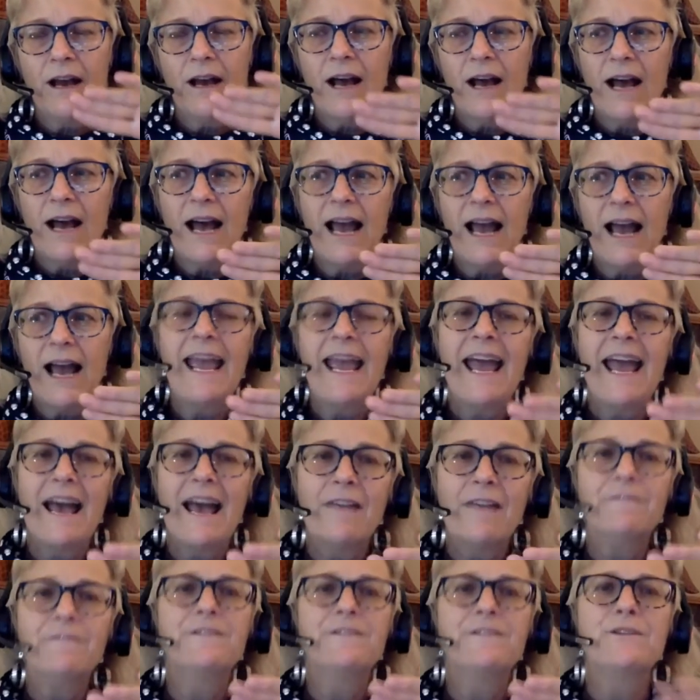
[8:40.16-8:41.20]
I
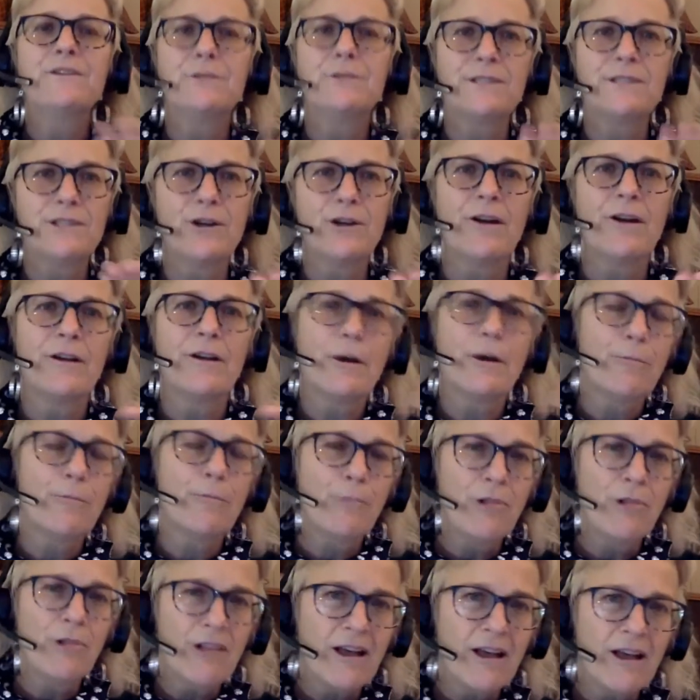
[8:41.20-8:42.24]
have to start
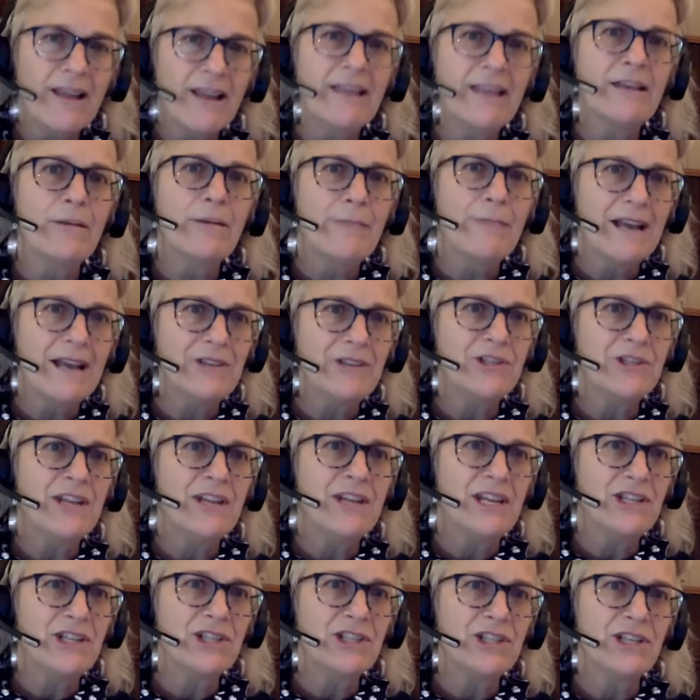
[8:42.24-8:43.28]
applying
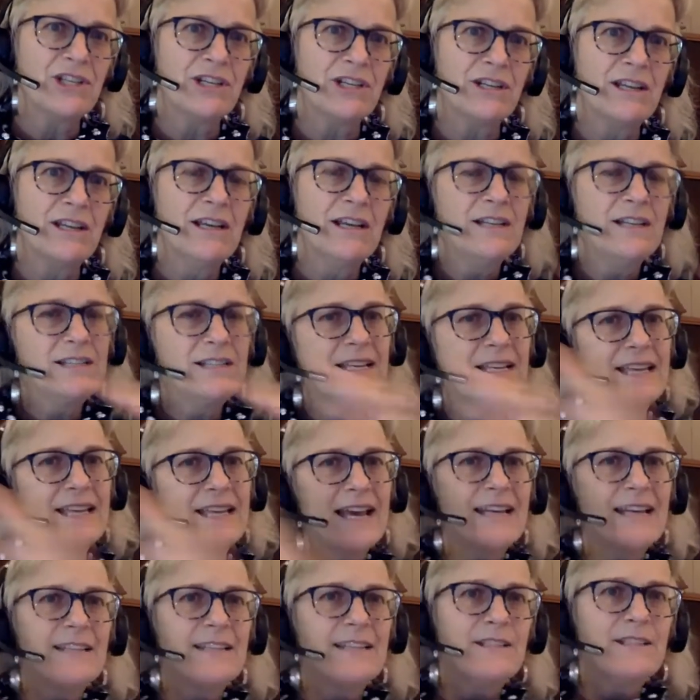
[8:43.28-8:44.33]
imagination to
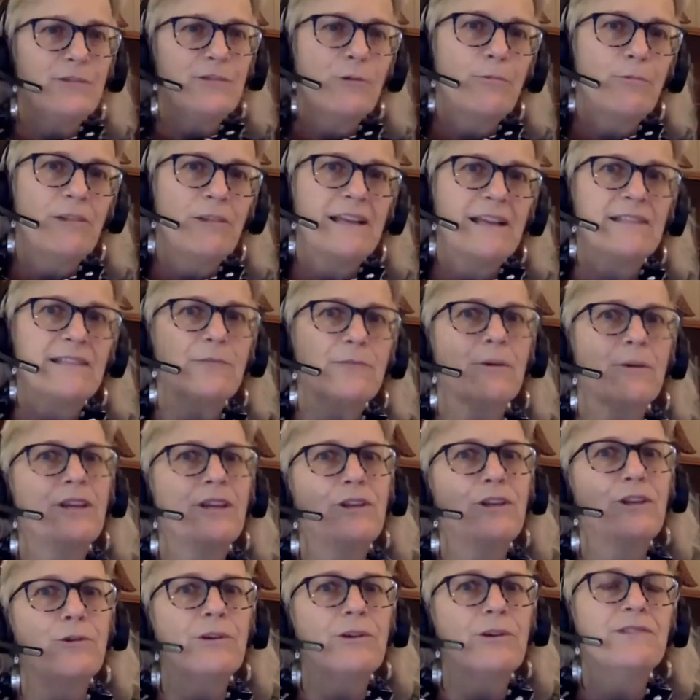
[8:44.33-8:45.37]
get us to a place where
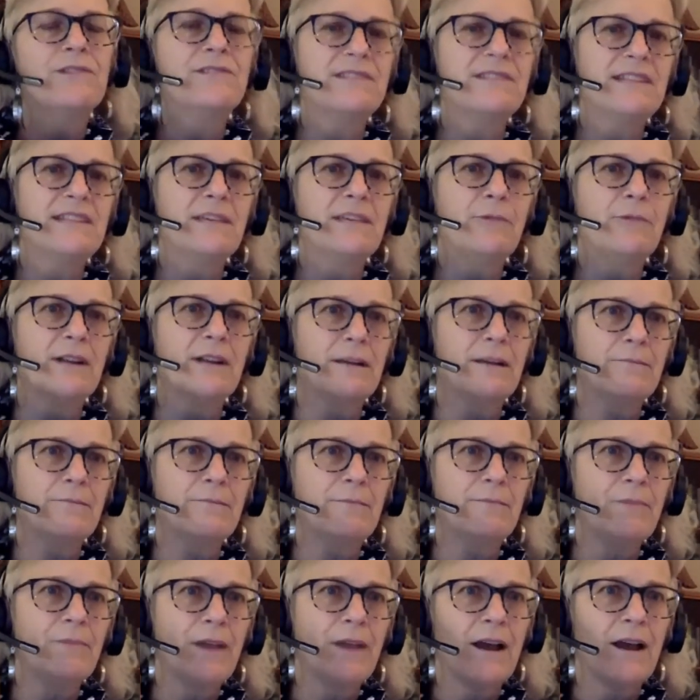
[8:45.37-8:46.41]
you can see what I'm,
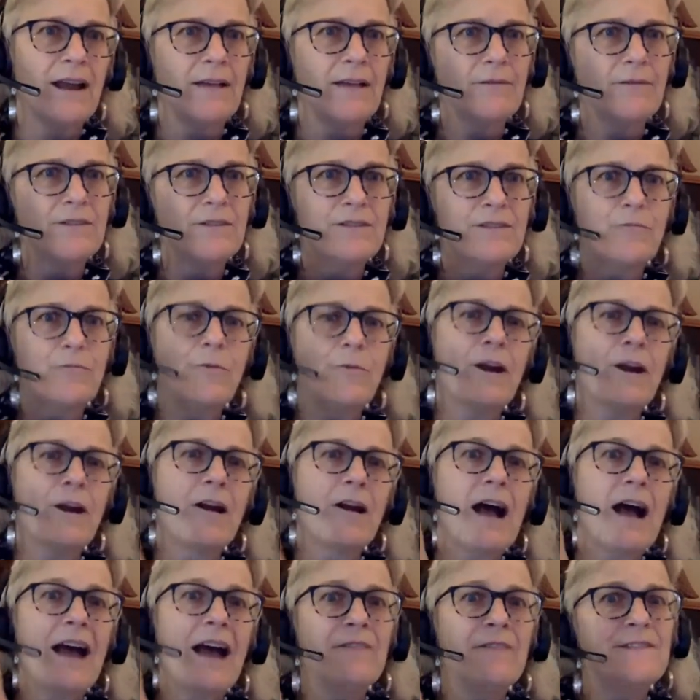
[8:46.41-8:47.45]
I, where
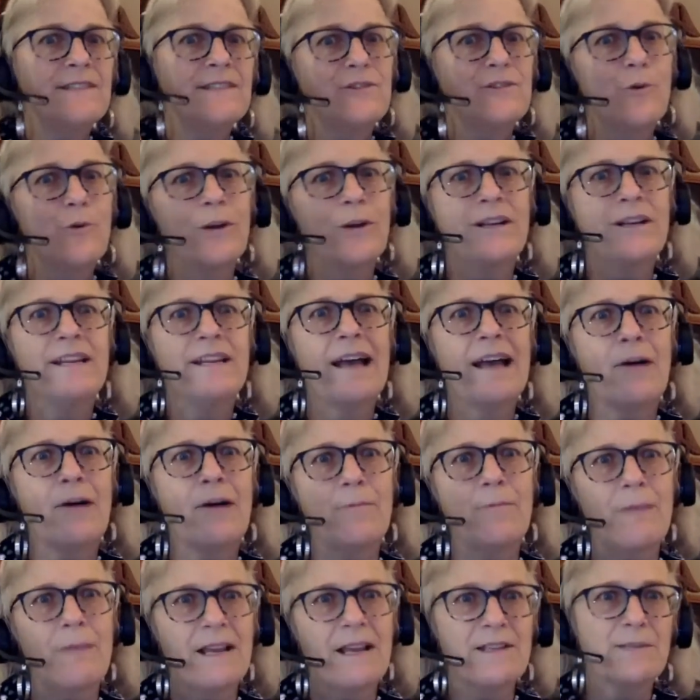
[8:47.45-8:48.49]
I've sorted out
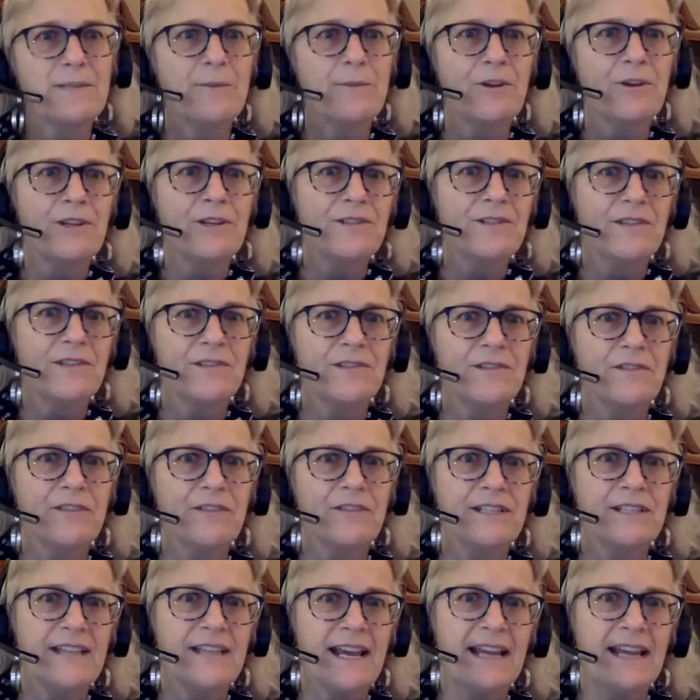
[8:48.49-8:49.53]
my experiences of the
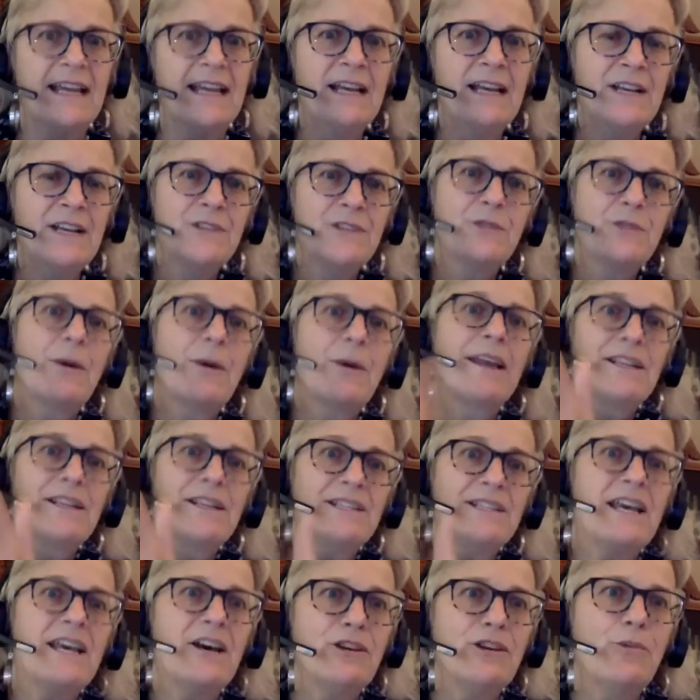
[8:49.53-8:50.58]
day so I can
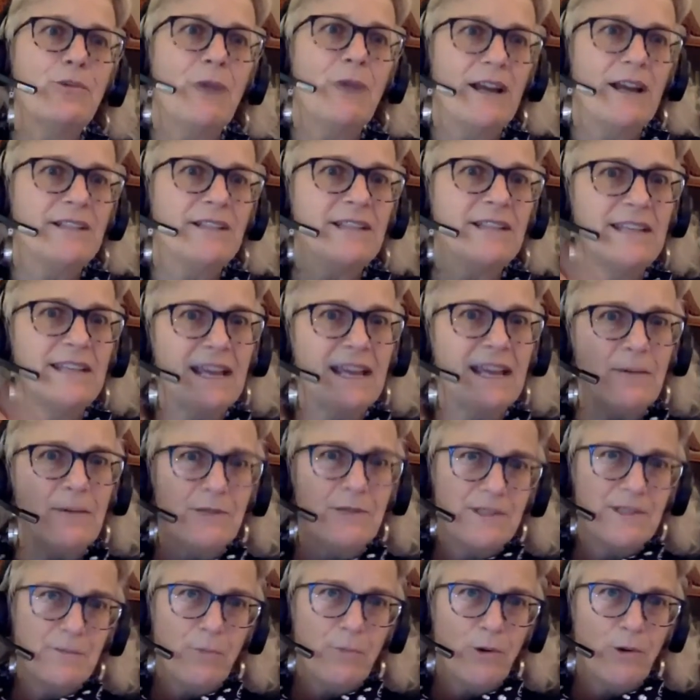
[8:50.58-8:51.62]
tell you why today
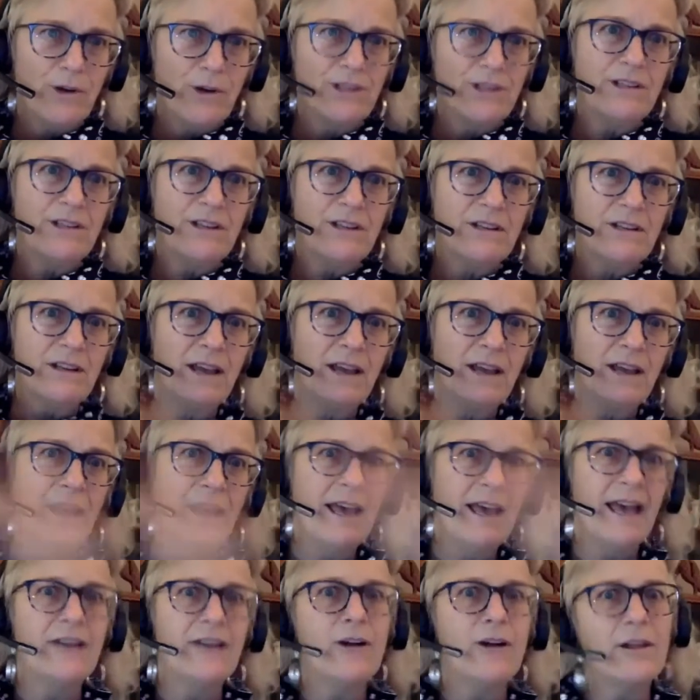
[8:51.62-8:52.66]
was important.
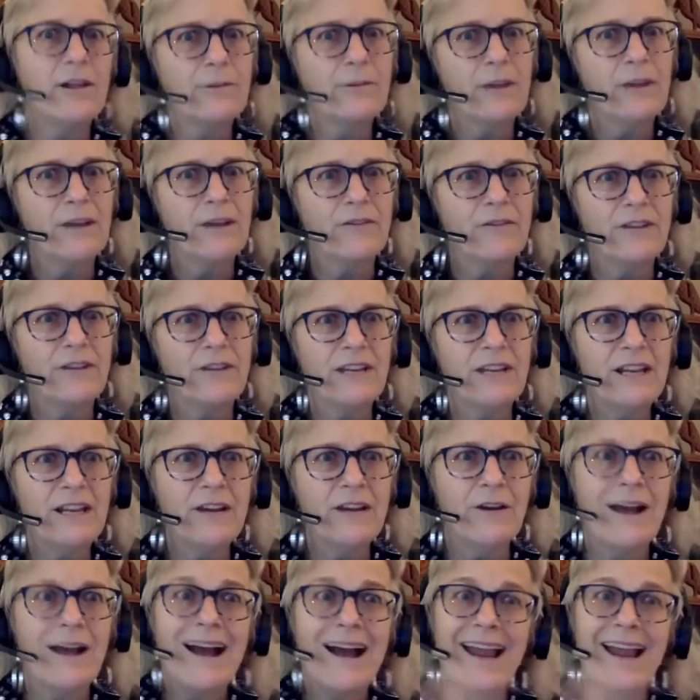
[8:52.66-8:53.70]
And all the way over
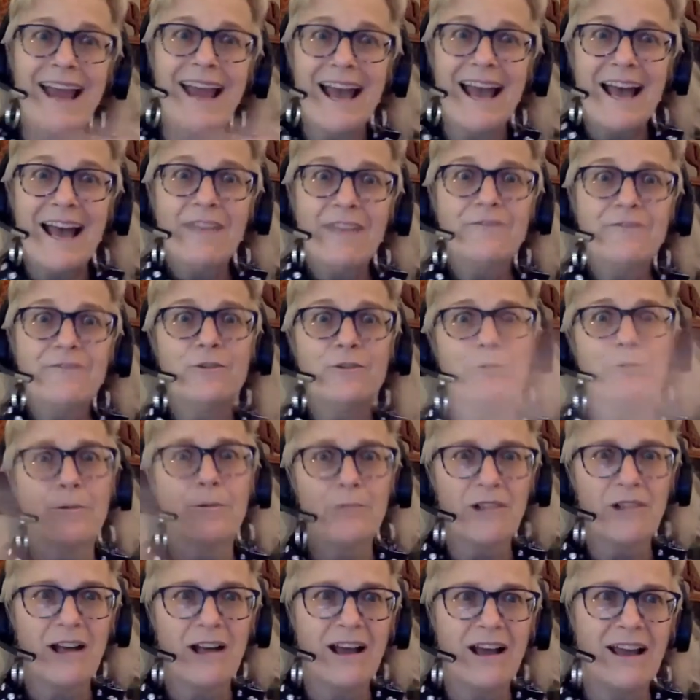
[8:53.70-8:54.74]
here, I have to
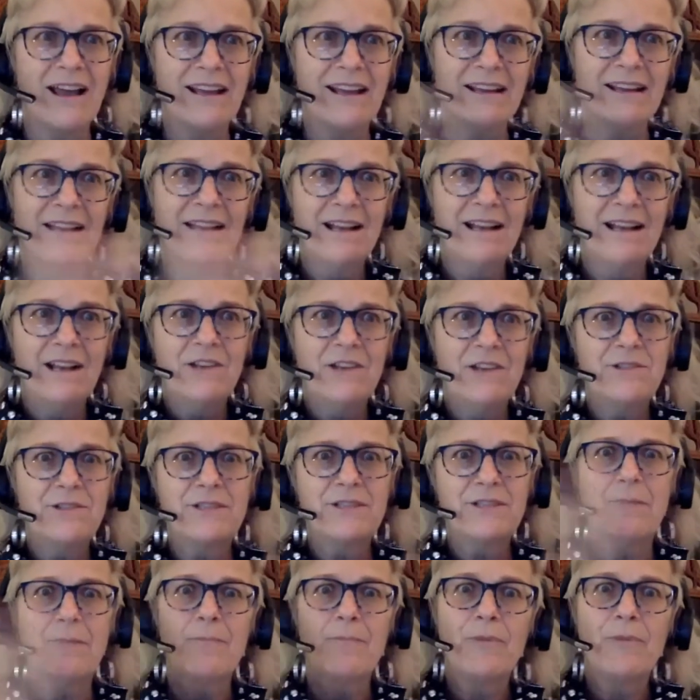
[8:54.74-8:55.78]
apply
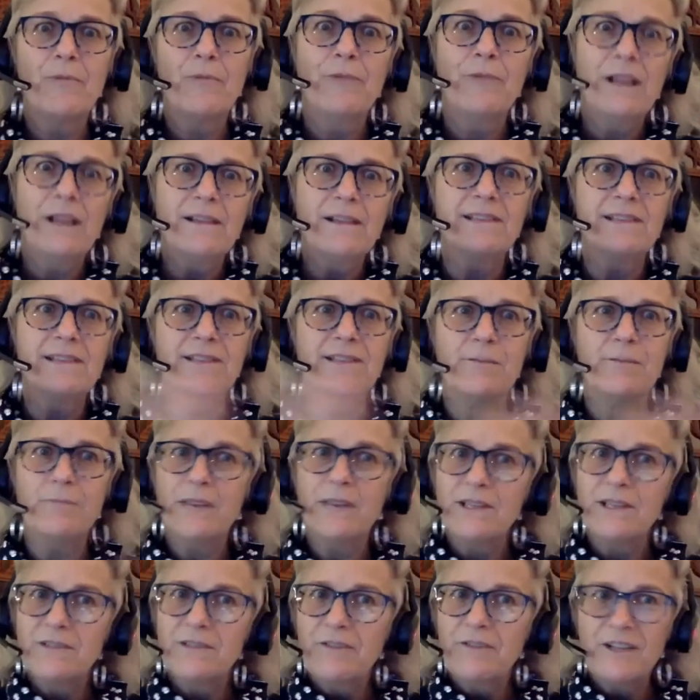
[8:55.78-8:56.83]
some realism
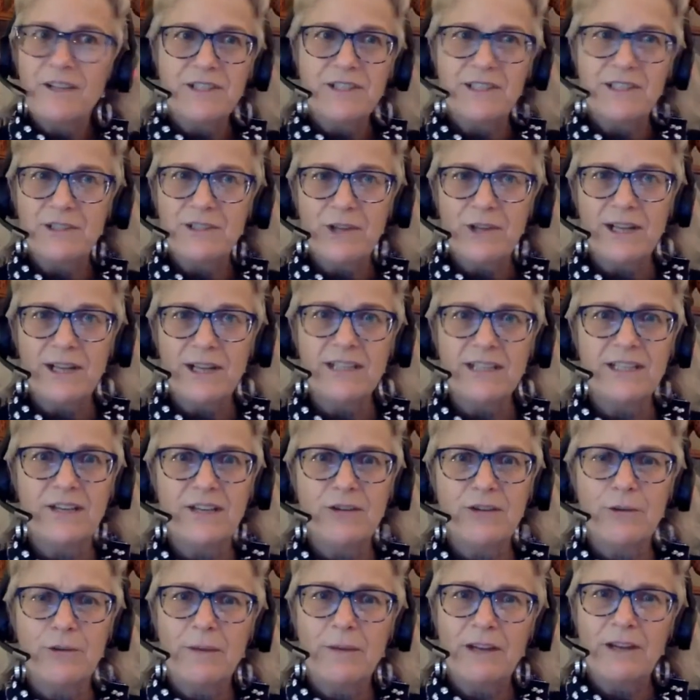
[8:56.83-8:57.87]
because if I just try to tell
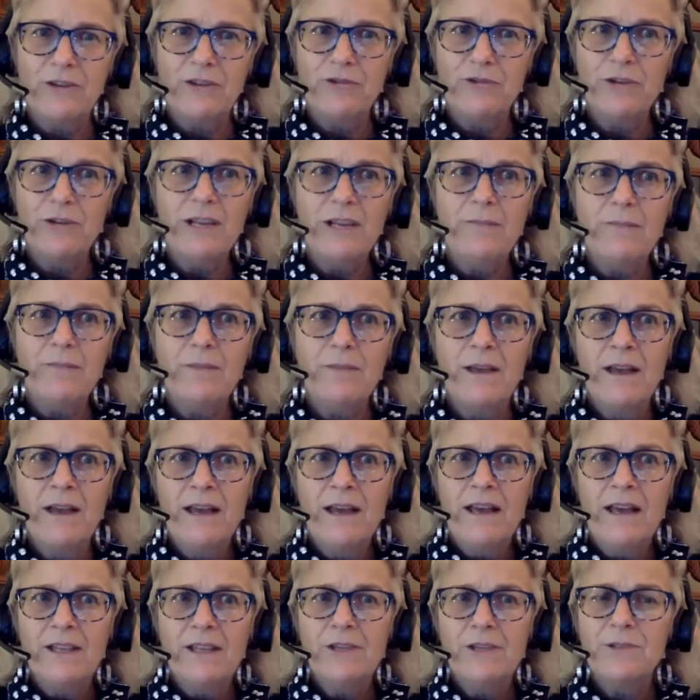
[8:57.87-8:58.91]
you about a dream,
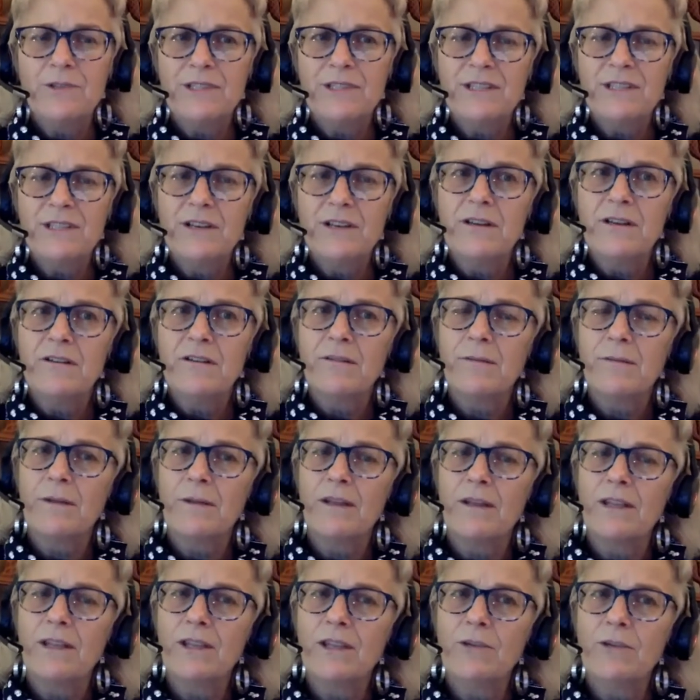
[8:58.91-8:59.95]
you still
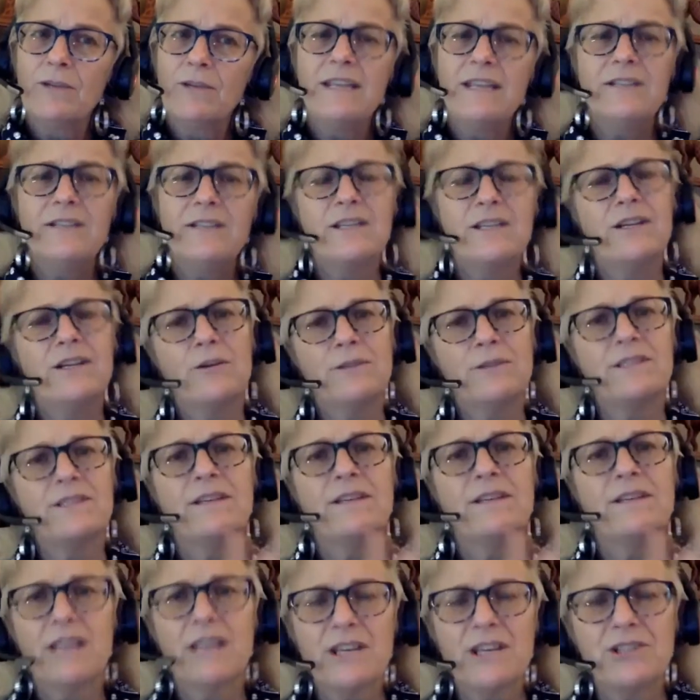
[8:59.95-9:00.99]
you need to know what's in
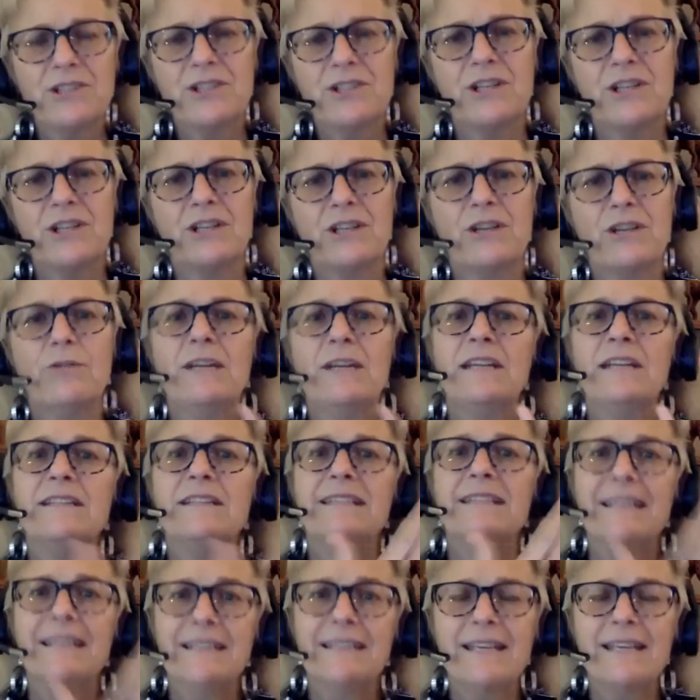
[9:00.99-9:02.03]
a kitchen. You need
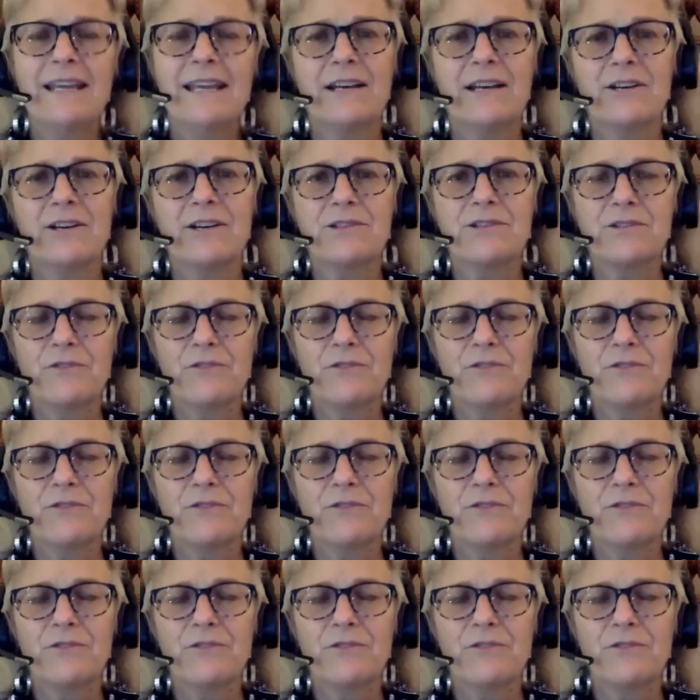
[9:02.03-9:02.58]
details for it